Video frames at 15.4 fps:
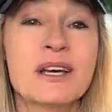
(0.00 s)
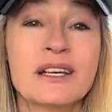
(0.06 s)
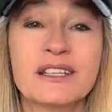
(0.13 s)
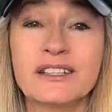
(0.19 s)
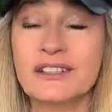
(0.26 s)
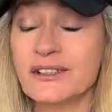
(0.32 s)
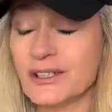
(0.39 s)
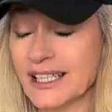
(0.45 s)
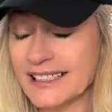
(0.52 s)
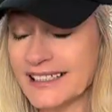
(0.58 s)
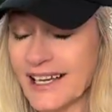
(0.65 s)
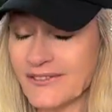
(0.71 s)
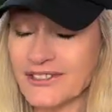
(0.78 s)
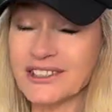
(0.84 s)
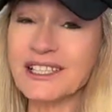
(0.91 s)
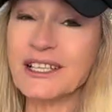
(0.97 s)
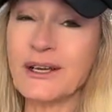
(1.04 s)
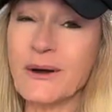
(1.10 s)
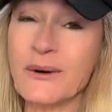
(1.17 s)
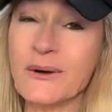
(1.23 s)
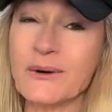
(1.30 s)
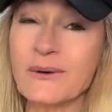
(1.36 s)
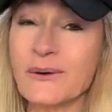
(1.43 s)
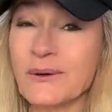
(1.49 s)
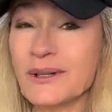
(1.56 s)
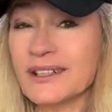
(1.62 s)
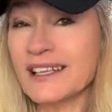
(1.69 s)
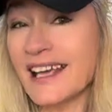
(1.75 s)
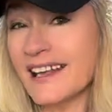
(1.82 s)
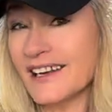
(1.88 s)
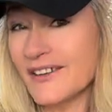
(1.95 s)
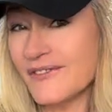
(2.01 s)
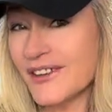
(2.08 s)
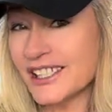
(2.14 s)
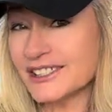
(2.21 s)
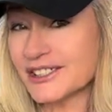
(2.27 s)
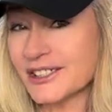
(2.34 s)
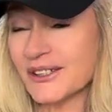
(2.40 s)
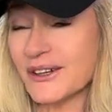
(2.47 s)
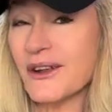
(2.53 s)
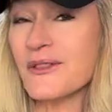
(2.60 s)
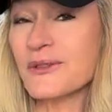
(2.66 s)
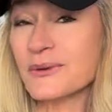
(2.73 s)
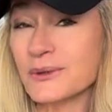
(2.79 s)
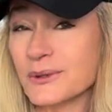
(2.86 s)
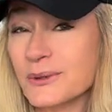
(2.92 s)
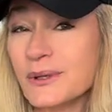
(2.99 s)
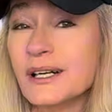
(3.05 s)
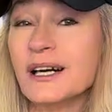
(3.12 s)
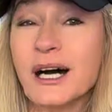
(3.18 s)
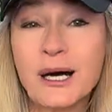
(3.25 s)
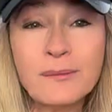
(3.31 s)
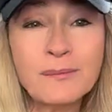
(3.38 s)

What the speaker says: you can definitely go on an adventure through a